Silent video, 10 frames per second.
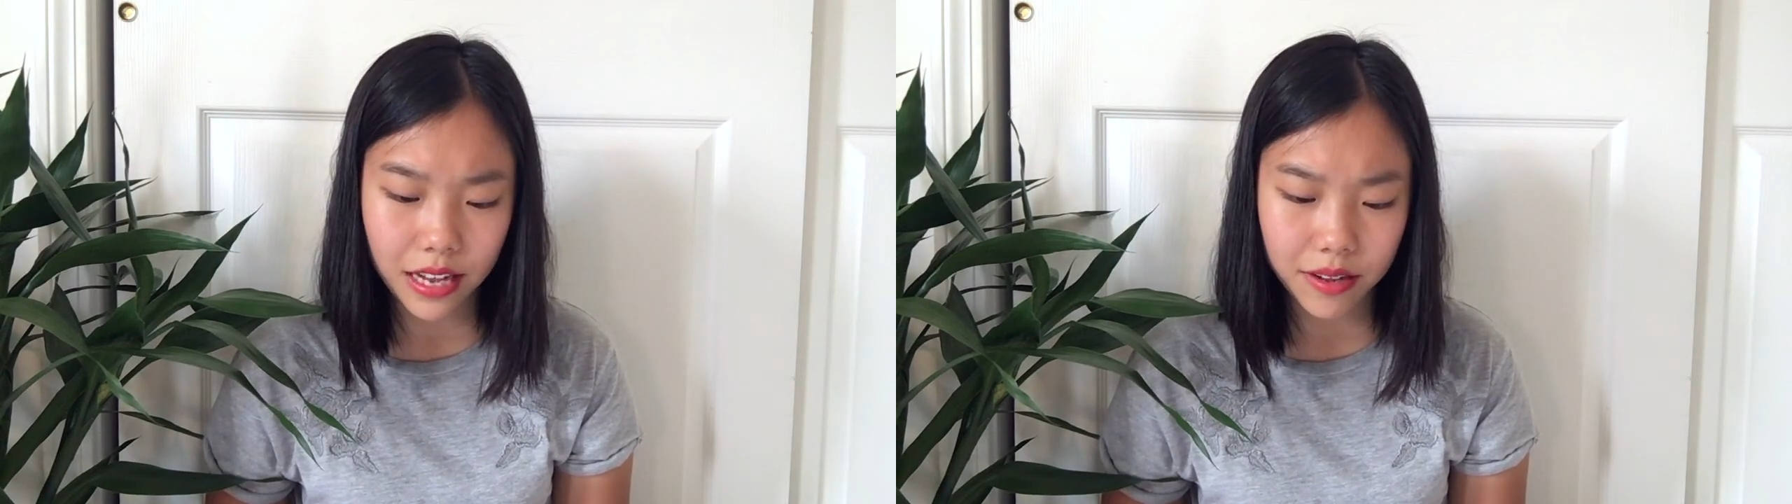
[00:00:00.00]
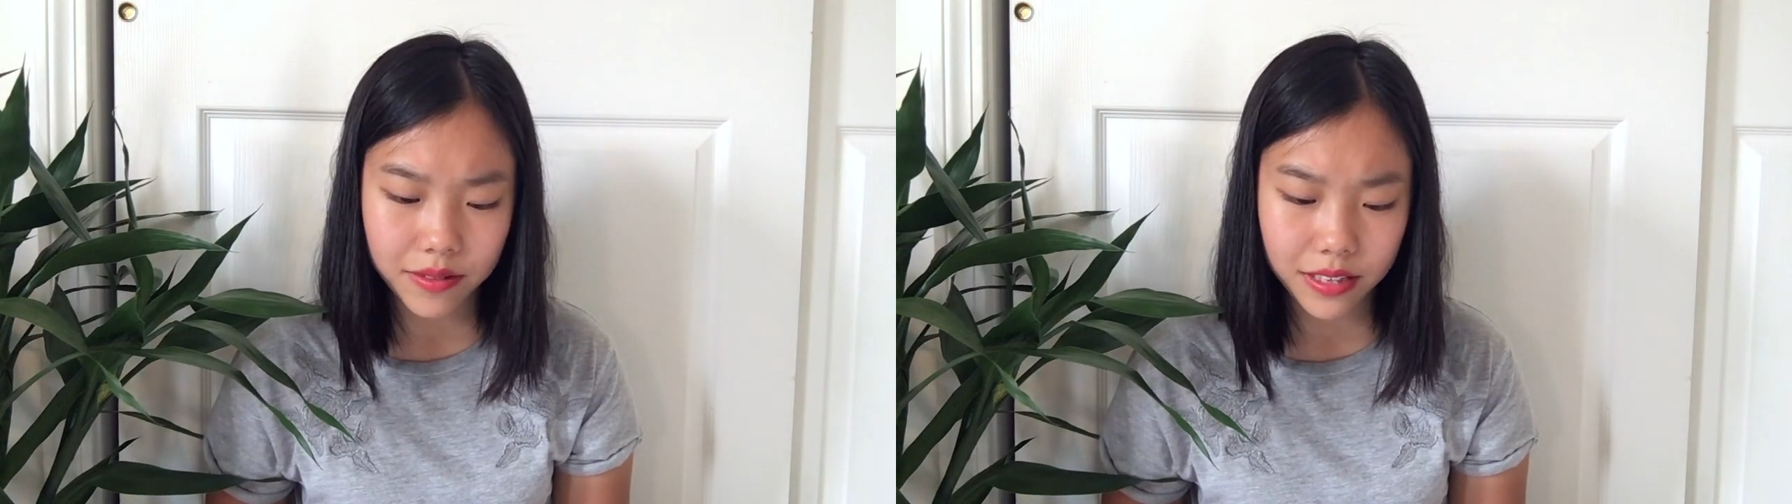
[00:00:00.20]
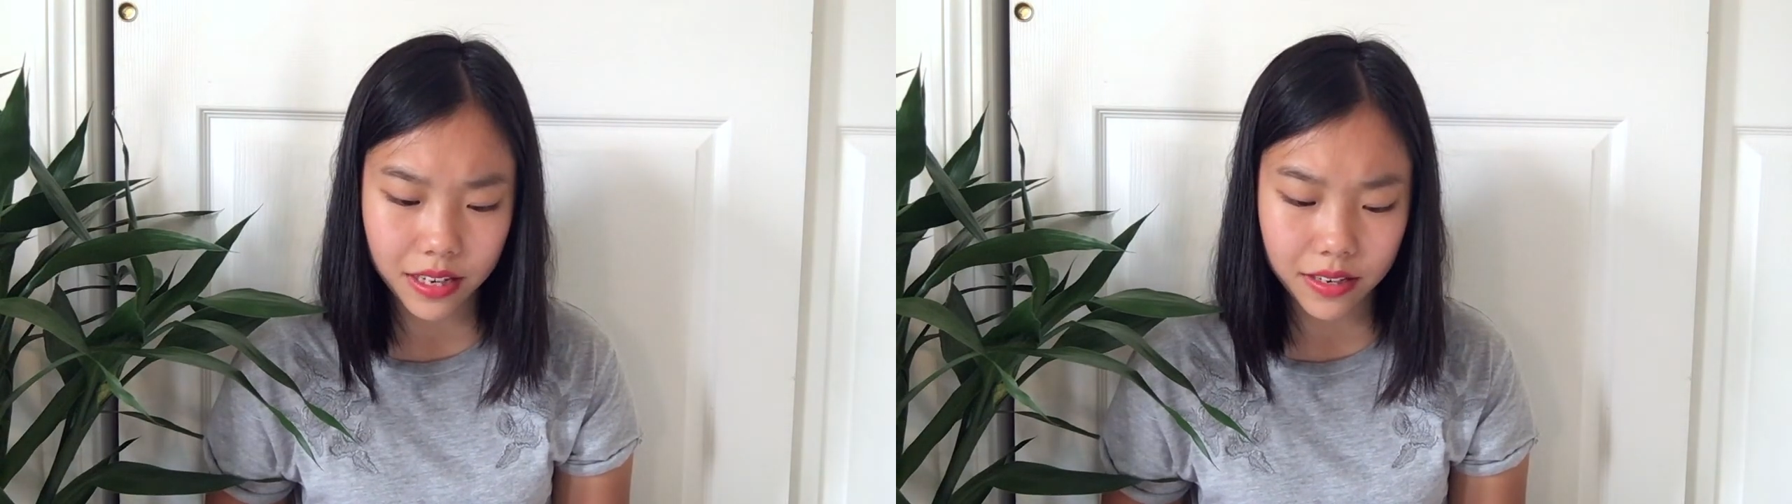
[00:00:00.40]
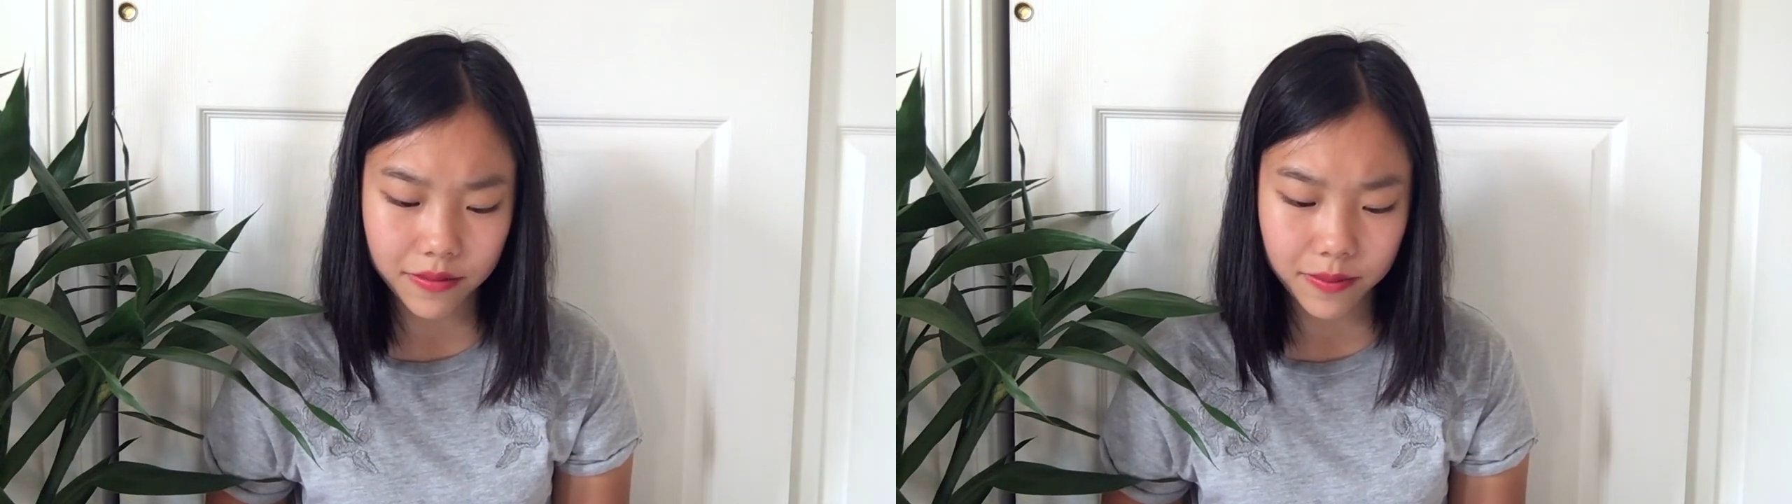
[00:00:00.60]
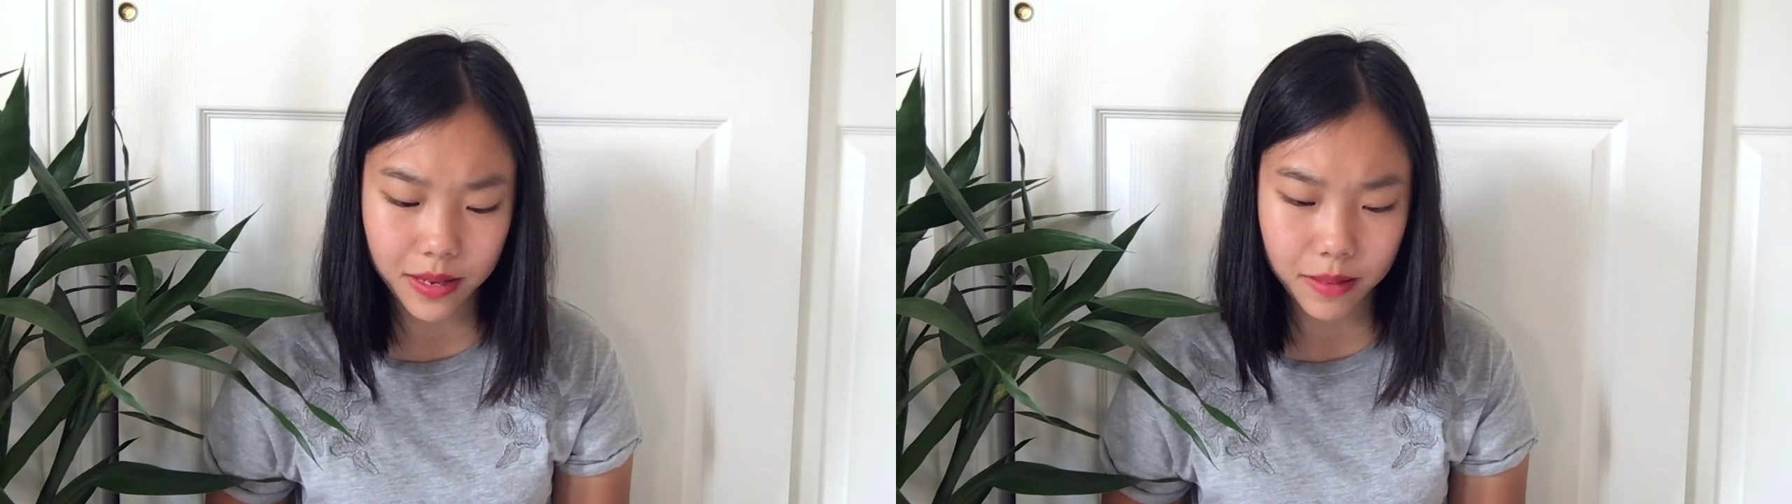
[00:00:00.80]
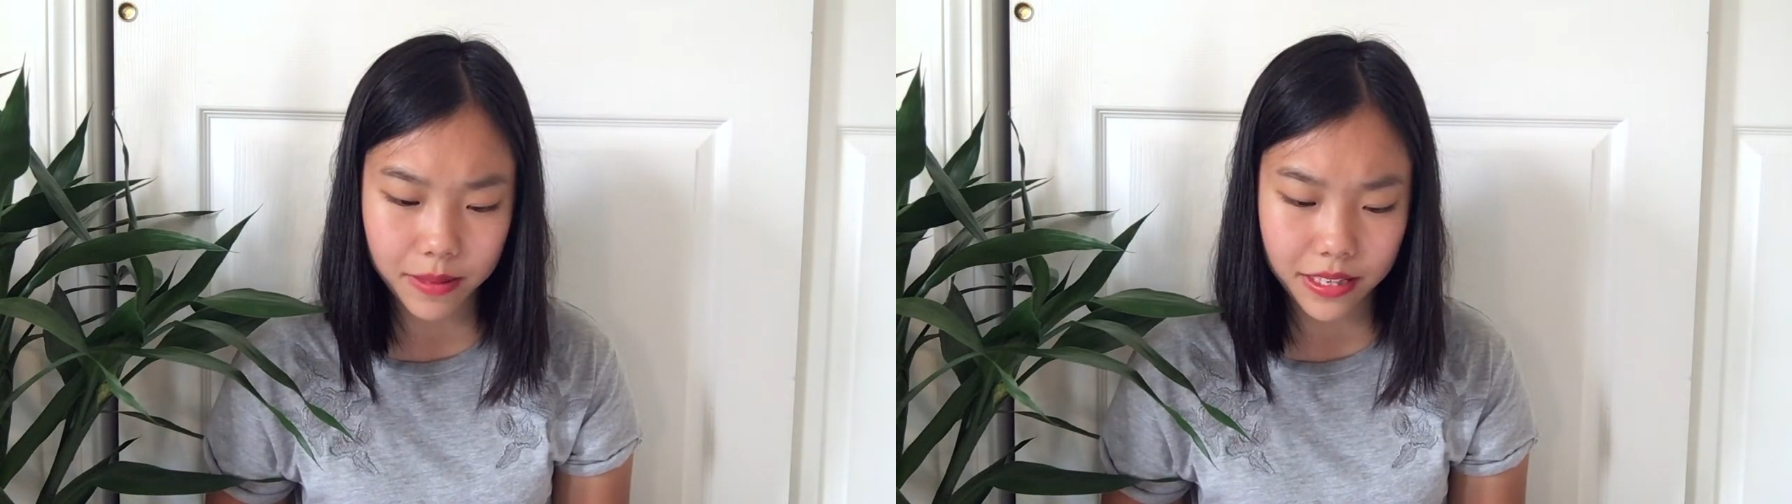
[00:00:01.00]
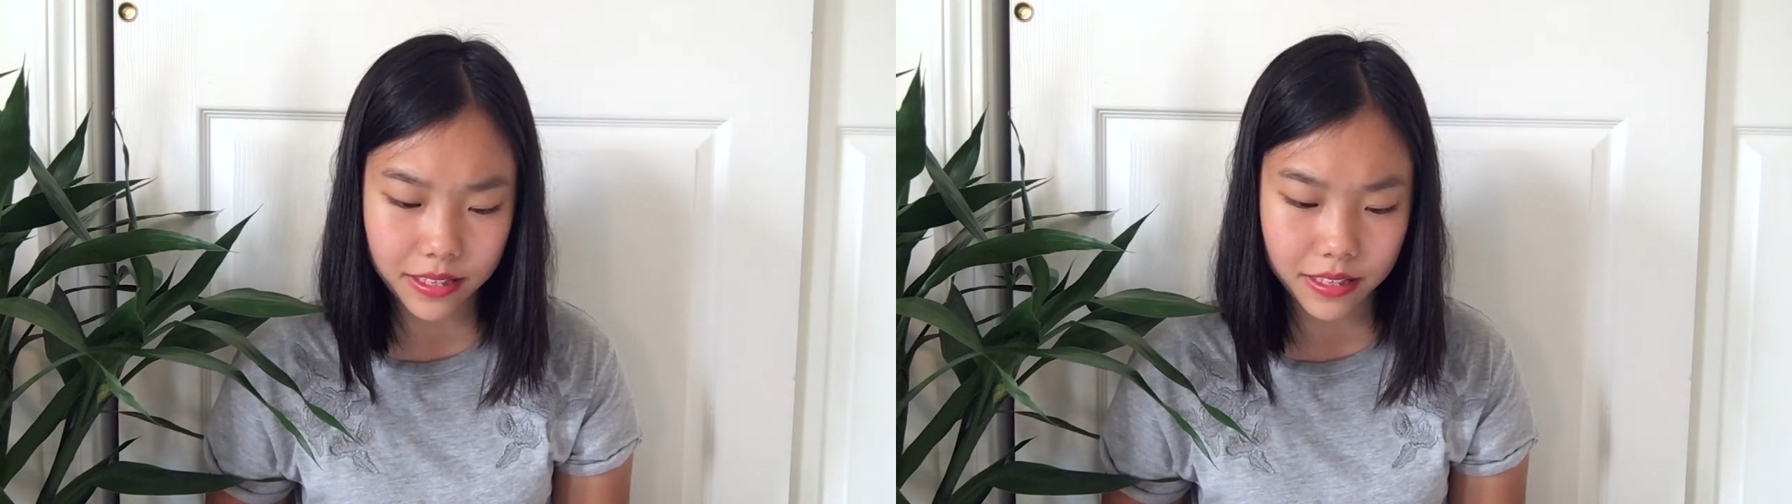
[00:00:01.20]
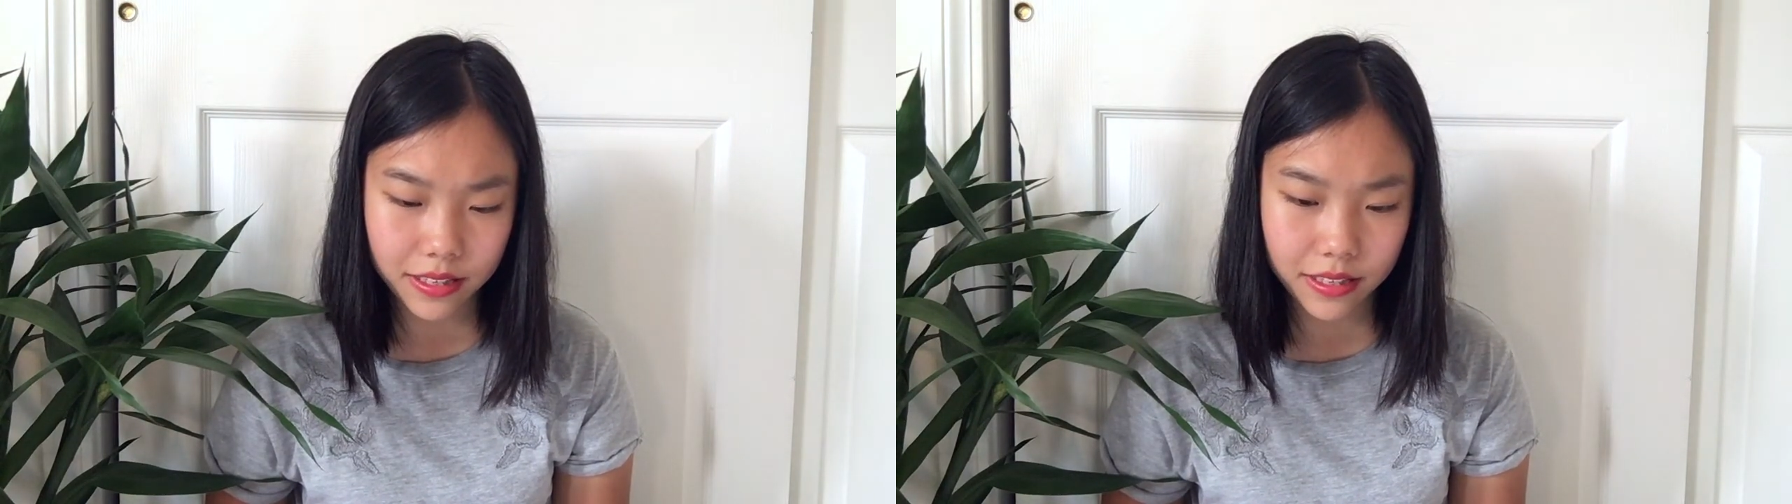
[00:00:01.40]
outside of my
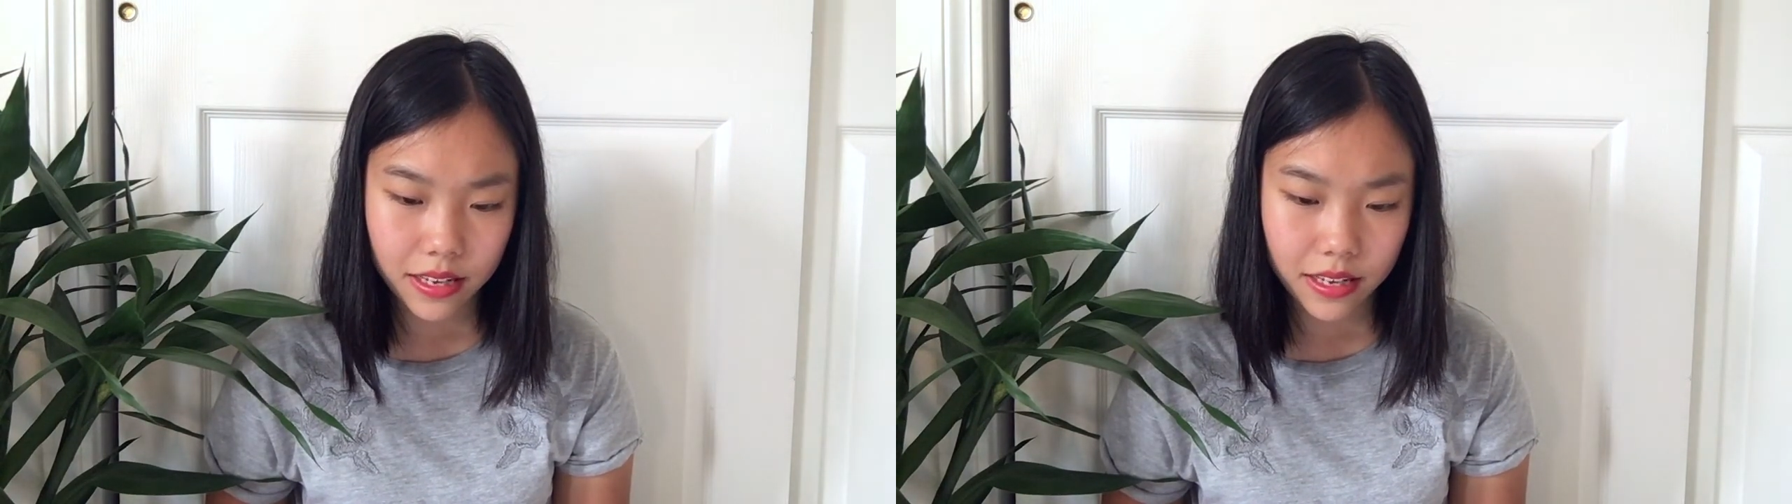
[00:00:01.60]
pieces